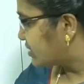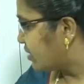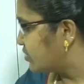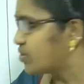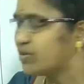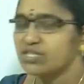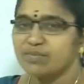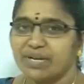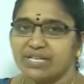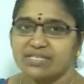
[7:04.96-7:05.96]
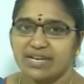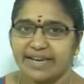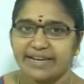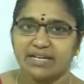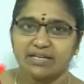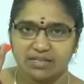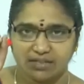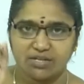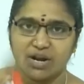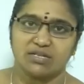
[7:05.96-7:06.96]
consonants means like a
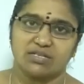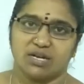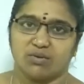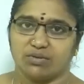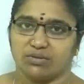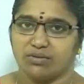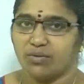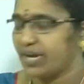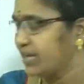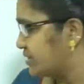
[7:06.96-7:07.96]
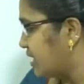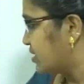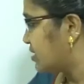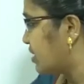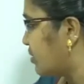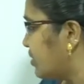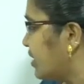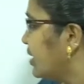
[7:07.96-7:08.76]
short sound. Okay, short sound.